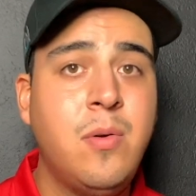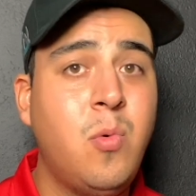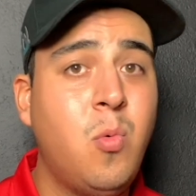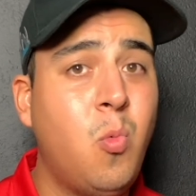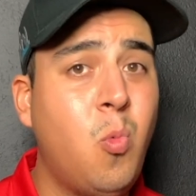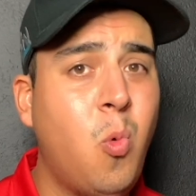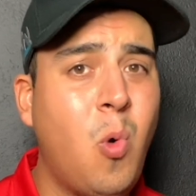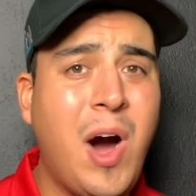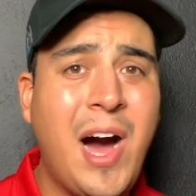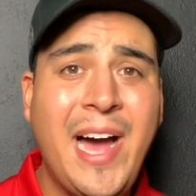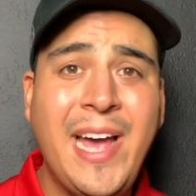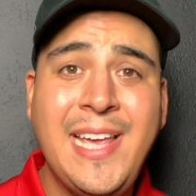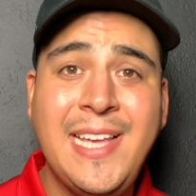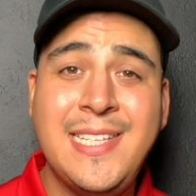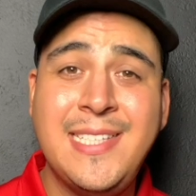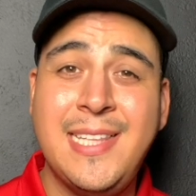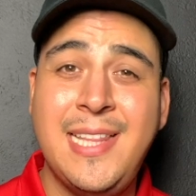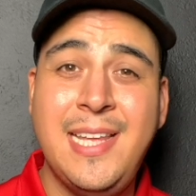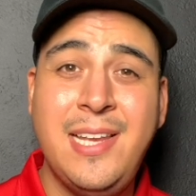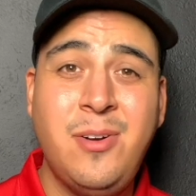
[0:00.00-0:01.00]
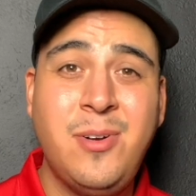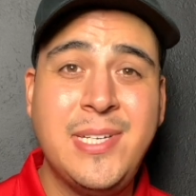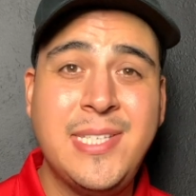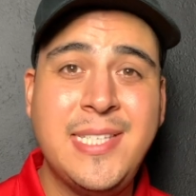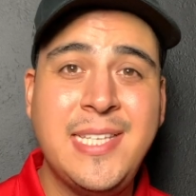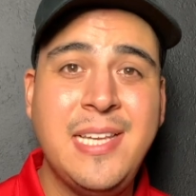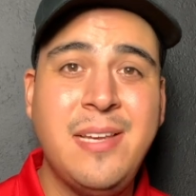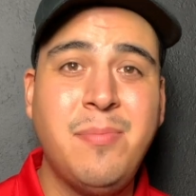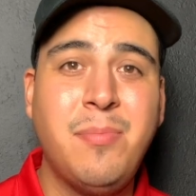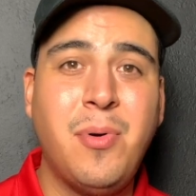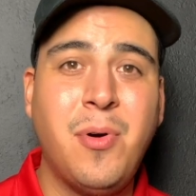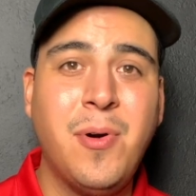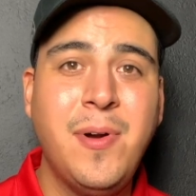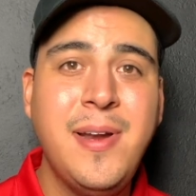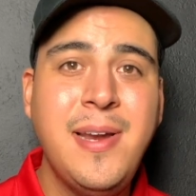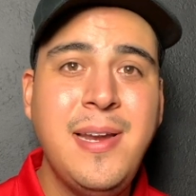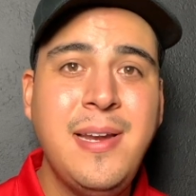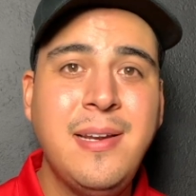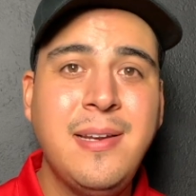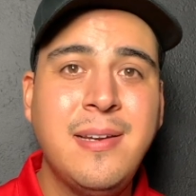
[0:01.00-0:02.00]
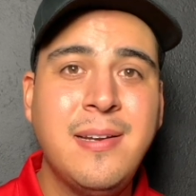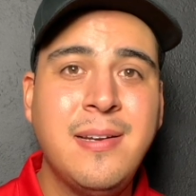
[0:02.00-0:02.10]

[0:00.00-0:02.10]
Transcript: Why is literacy important?